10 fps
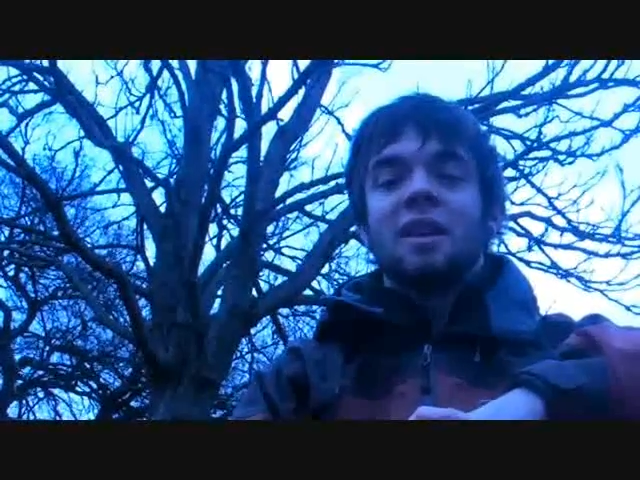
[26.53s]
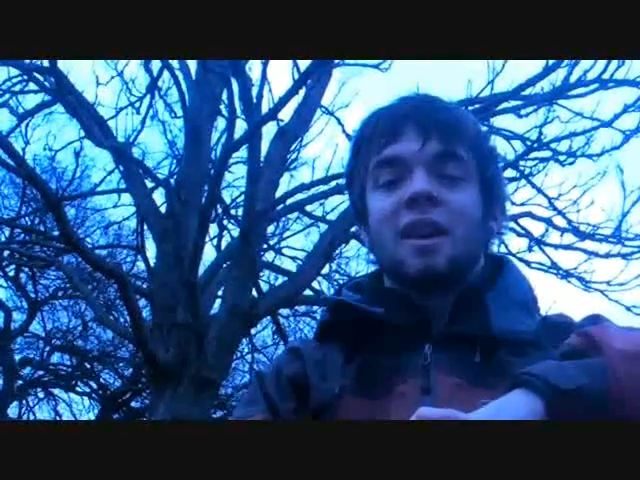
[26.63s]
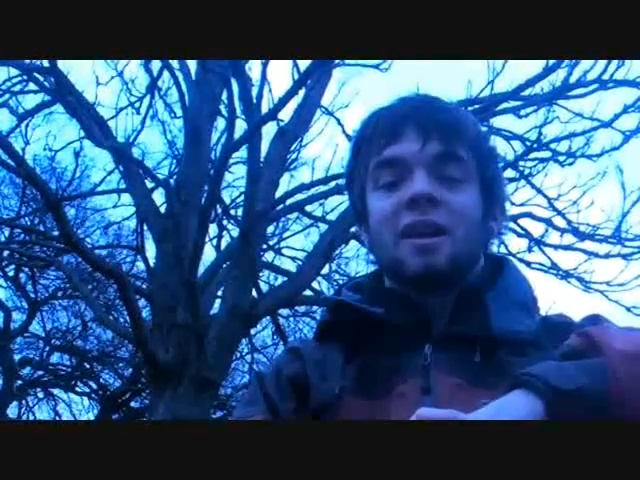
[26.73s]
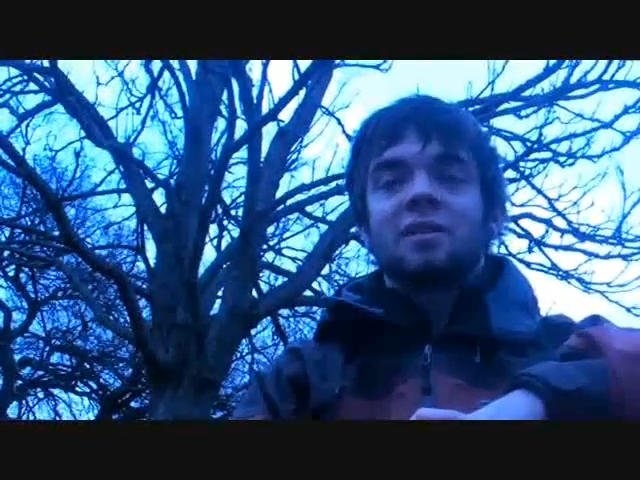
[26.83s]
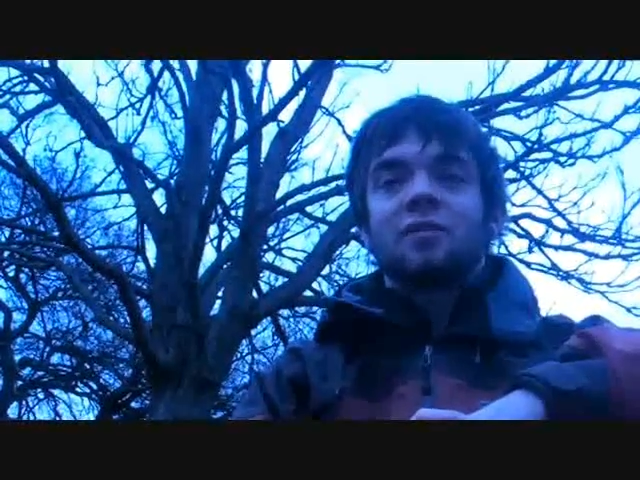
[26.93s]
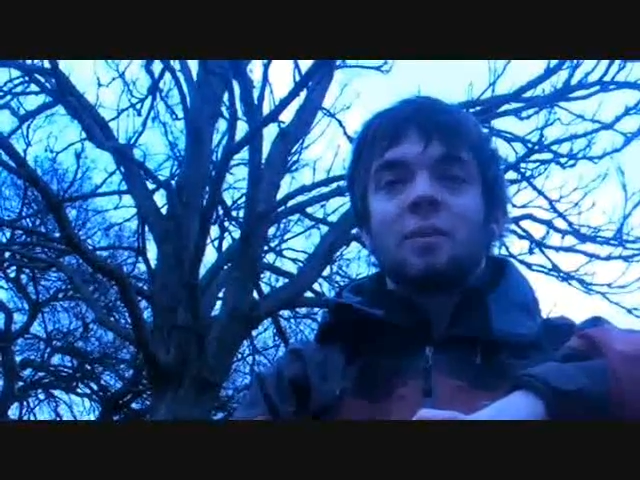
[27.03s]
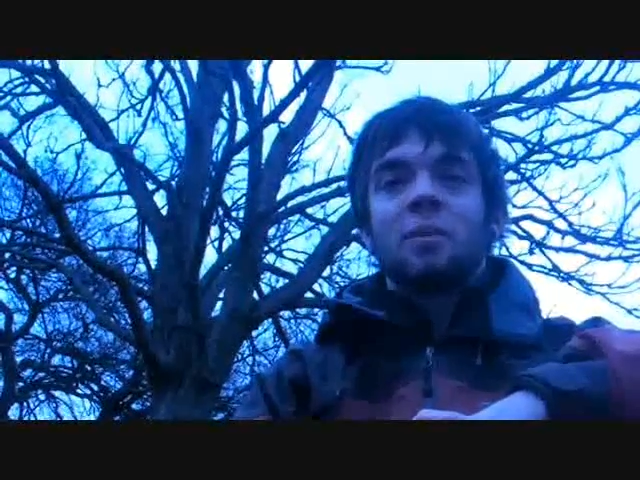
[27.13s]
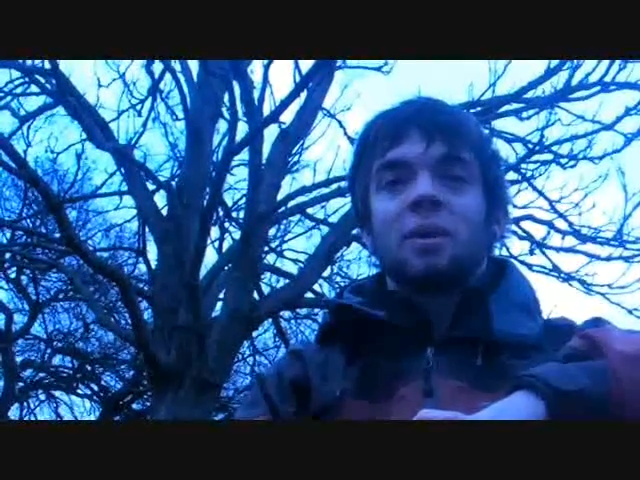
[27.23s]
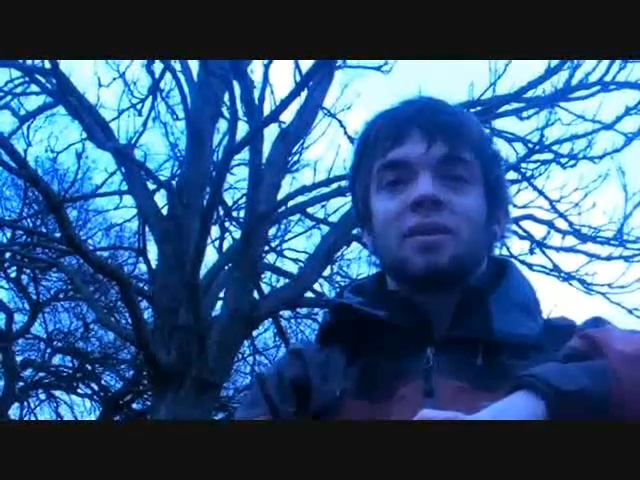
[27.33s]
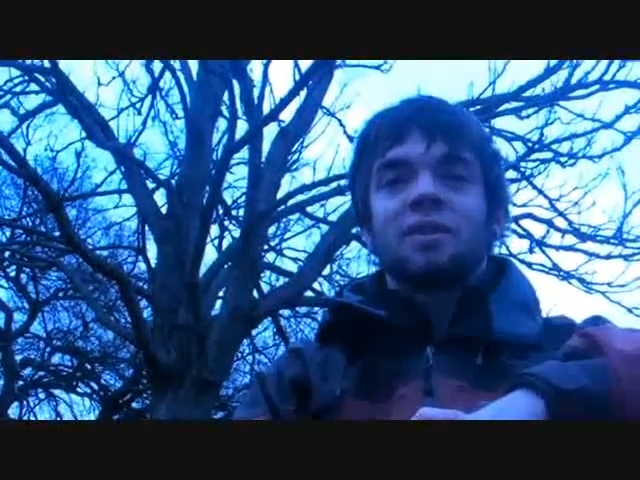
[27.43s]
as of
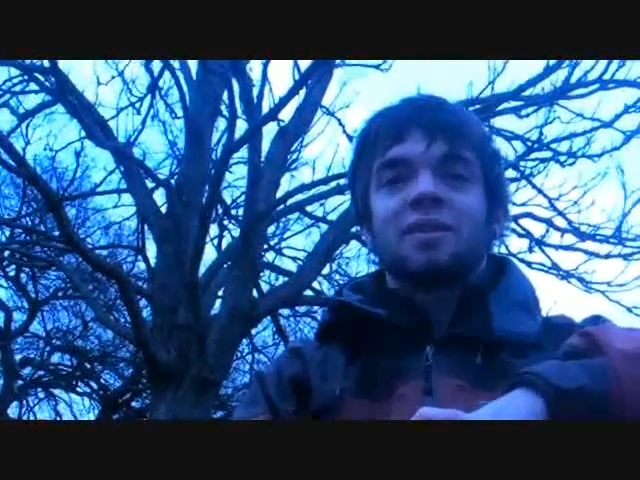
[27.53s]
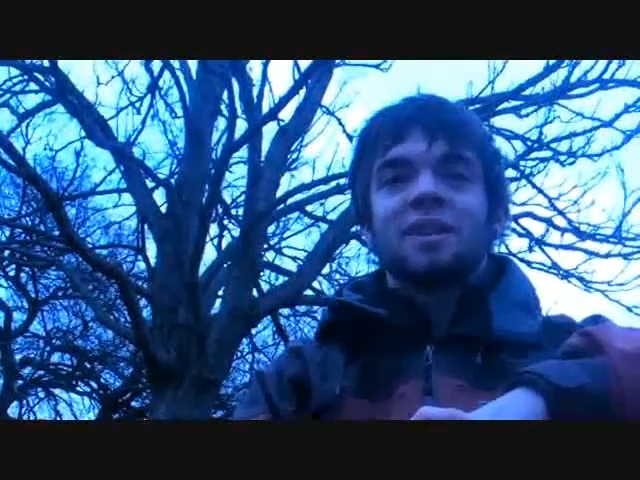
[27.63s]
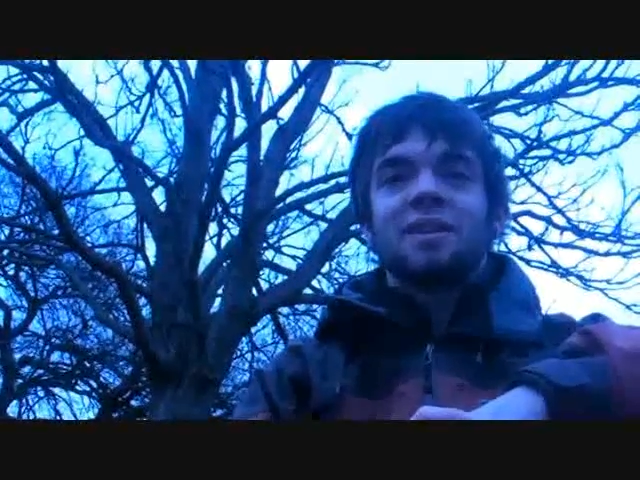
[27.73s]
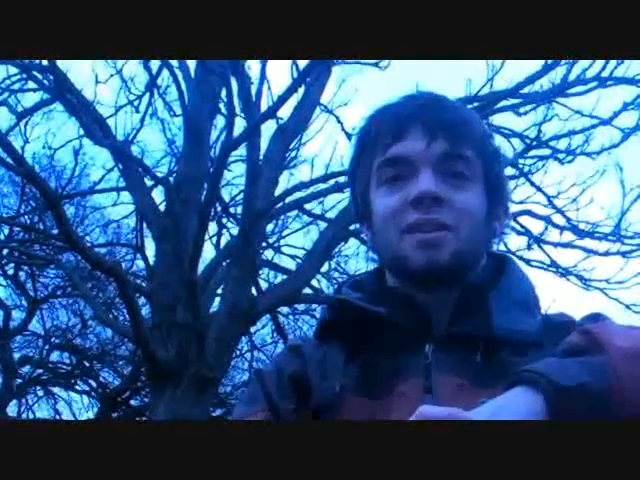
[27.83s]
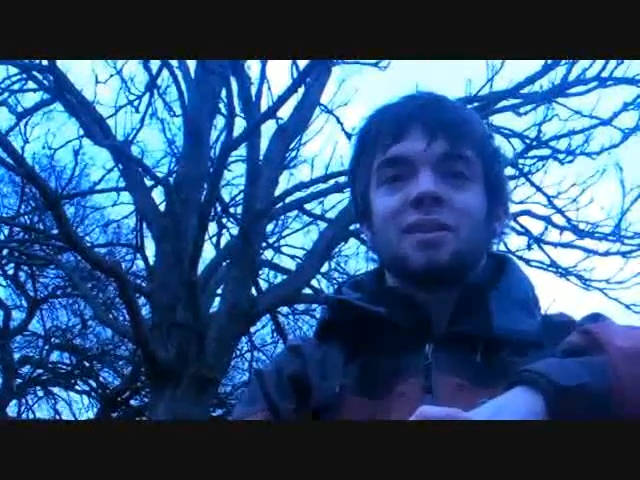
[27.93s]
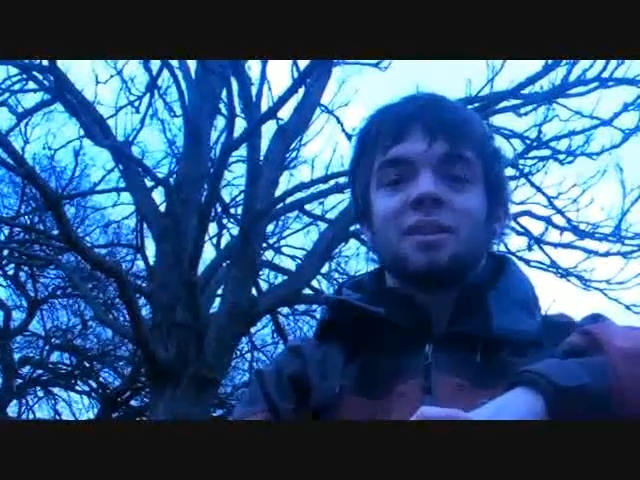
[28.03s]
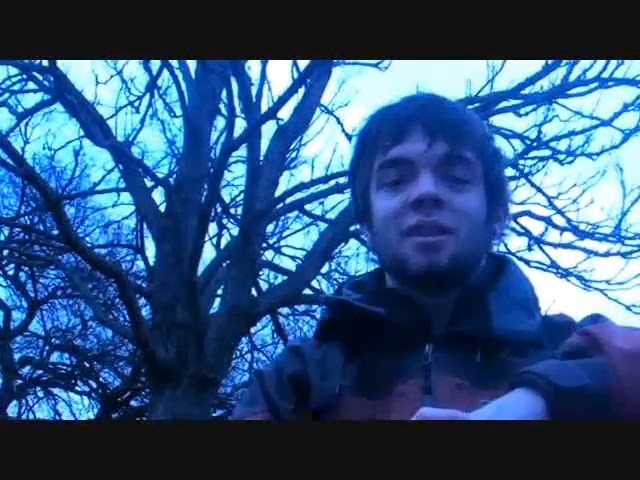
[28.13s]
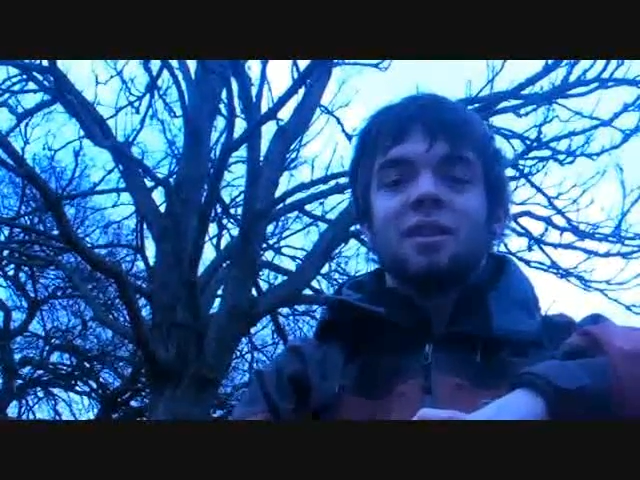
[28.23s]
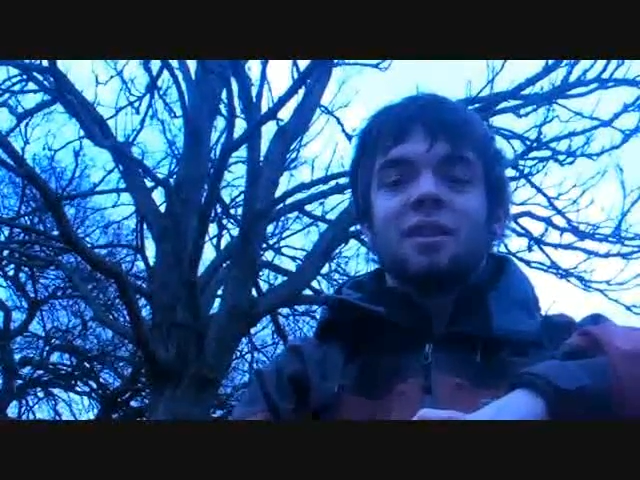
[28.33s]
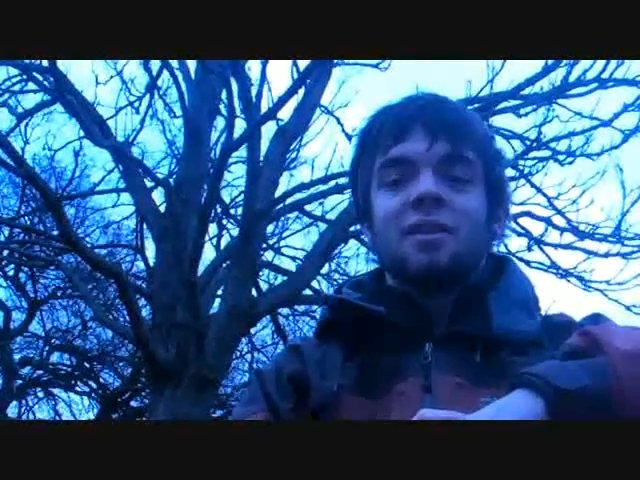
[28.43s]
February
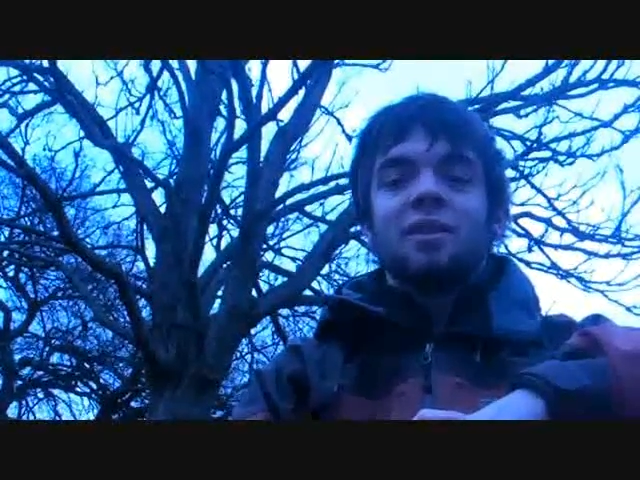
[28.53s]
16th.